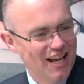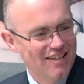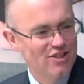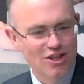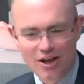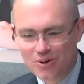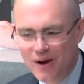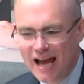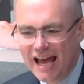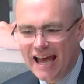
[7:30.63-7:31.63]
And so
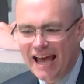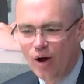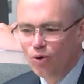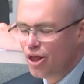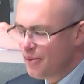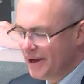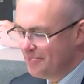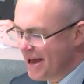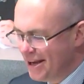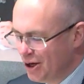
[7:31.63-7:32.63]
although it
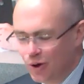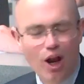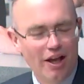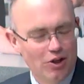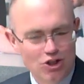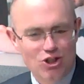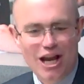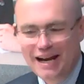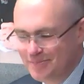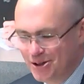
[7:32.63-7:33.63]
may look like you're just
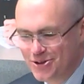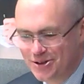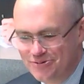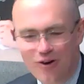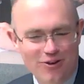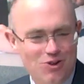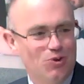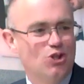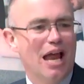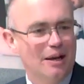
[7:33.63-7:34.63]
letting them loose in a forest or
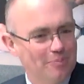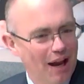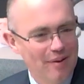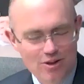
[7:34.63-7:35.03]
just letting them play with